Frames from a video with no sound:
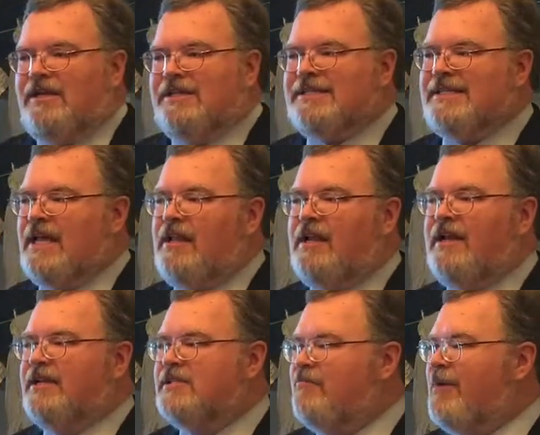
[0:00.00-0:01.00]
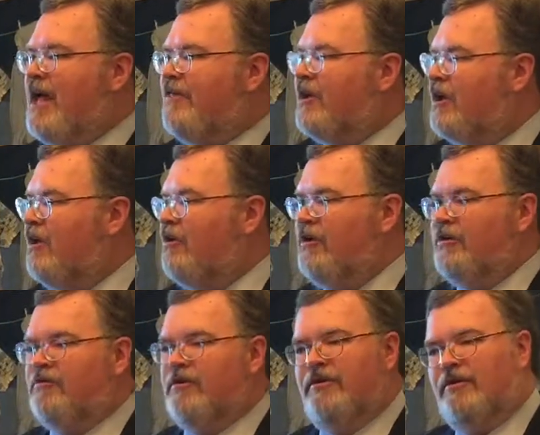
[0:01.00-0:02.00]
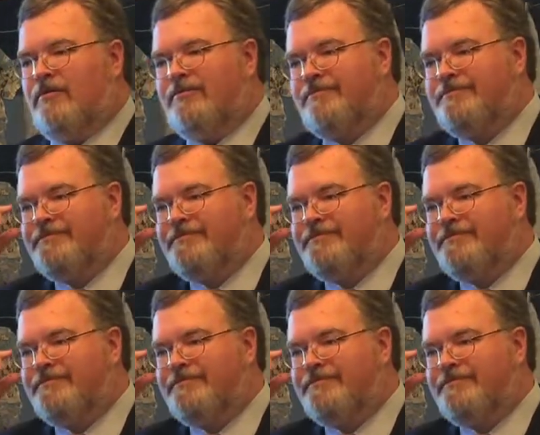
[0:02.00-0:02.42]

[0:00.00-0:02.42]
Selling is about the golden rule.